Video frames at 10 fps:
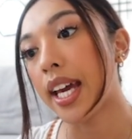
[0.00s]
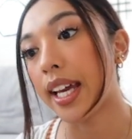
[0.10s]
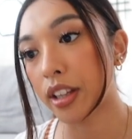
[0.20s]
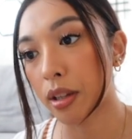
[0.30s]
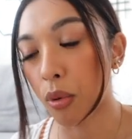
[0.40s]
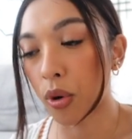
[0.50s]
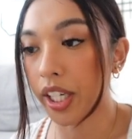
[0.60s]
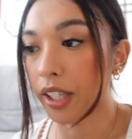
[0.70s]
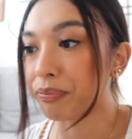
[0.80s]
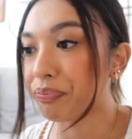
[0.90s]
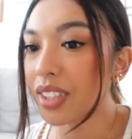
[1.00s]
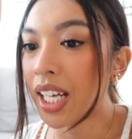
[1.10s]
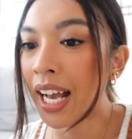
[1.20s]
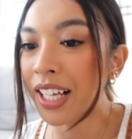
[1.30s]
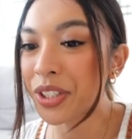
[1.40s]
in the morning.
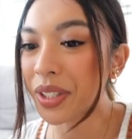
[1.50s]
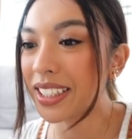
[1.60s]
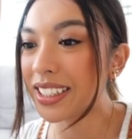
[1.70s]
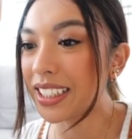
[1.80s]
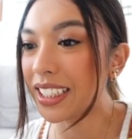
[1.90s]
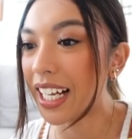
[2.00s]
As you can see, I